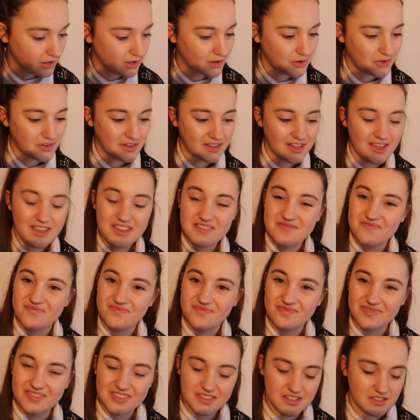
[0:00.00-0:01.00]
Okay,
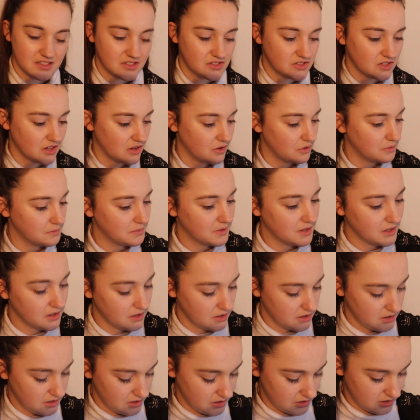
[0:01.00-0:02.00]
so
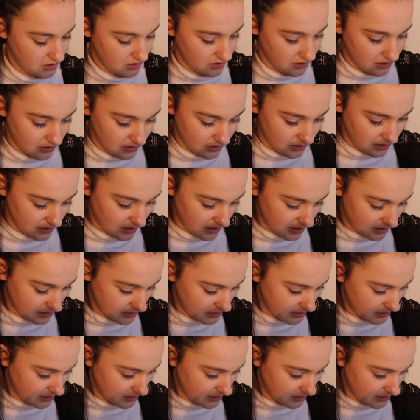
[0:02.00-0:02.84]
that